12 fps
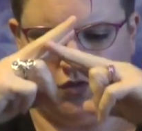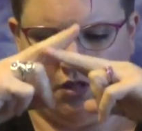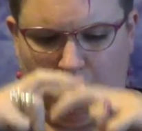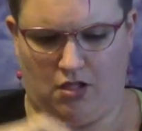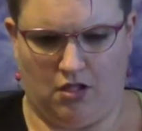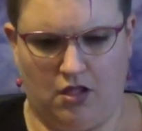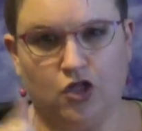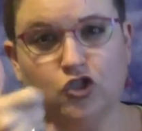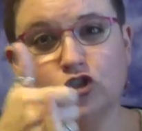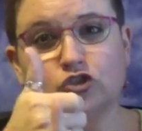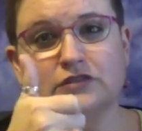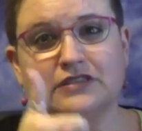Like if you
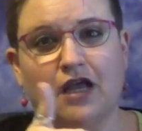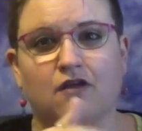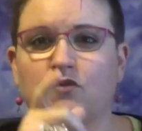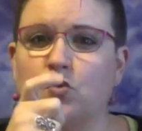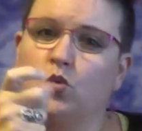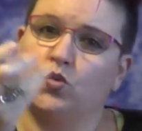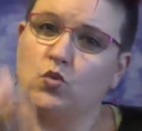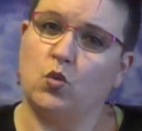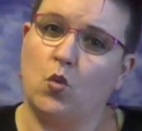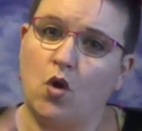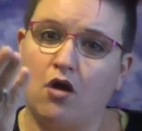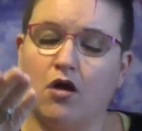look at yourself, remember
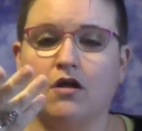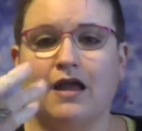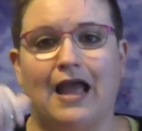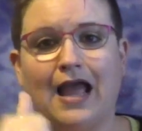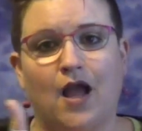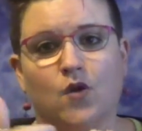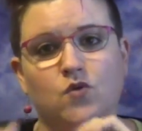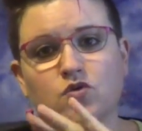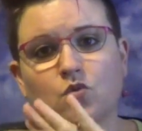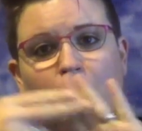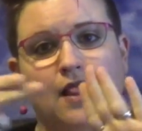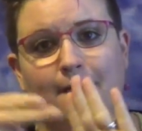last week we talked about
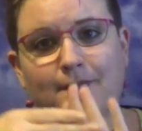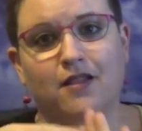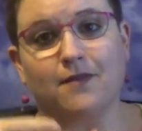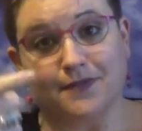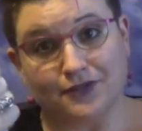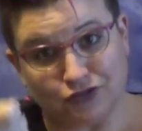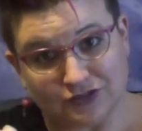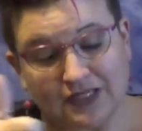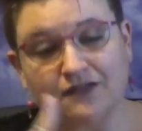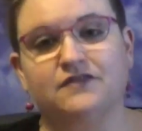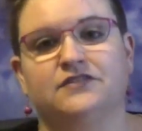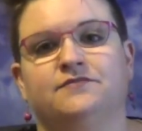culture
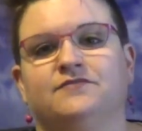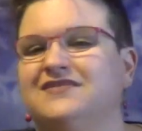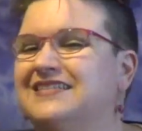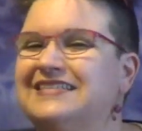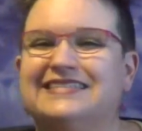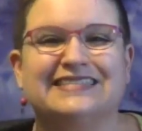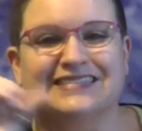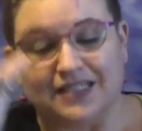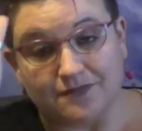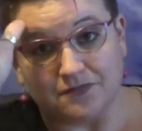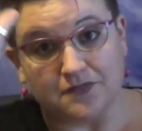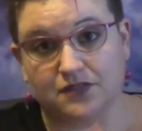as well as
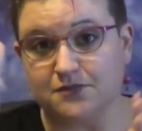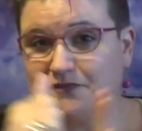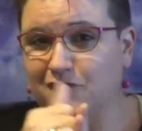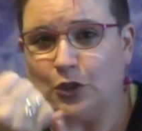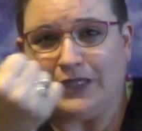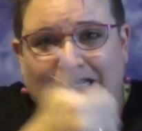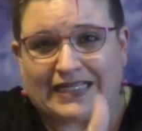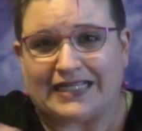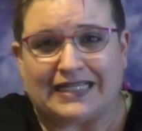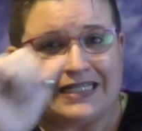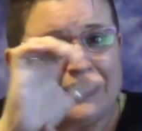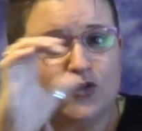identity. It's the
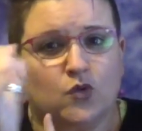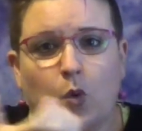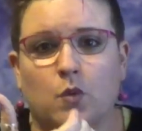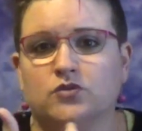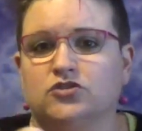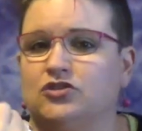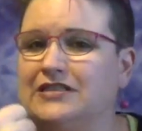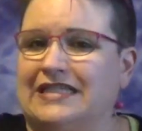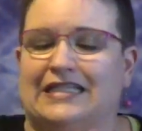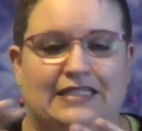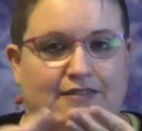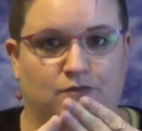same concept with
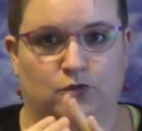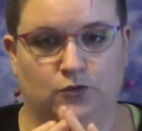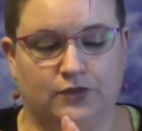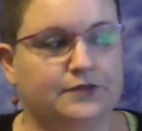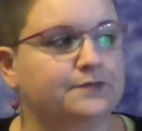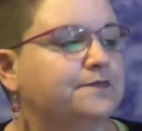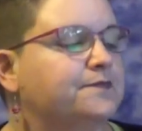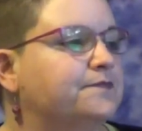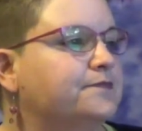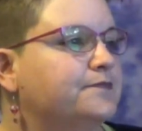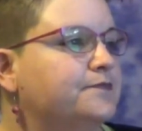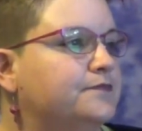any culture,
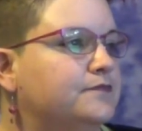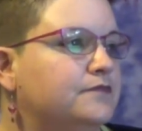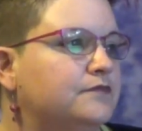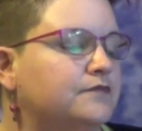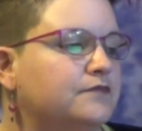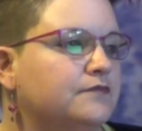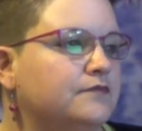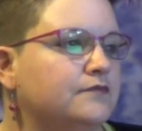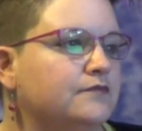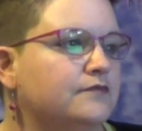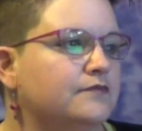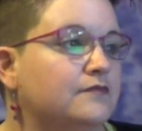any community.
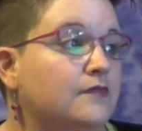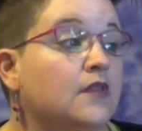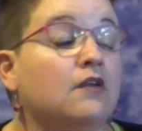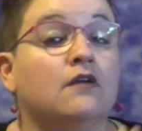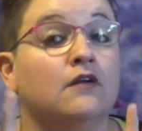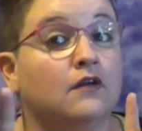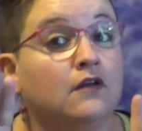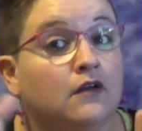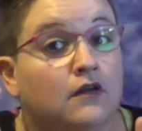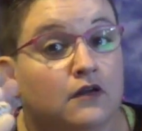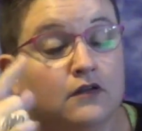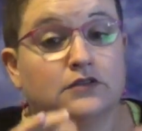Everybody labels themselves or
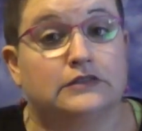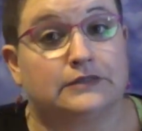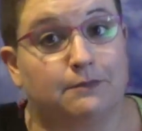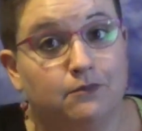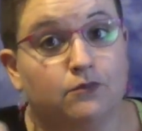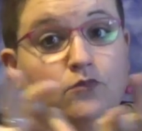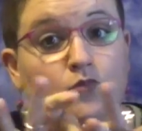has a label.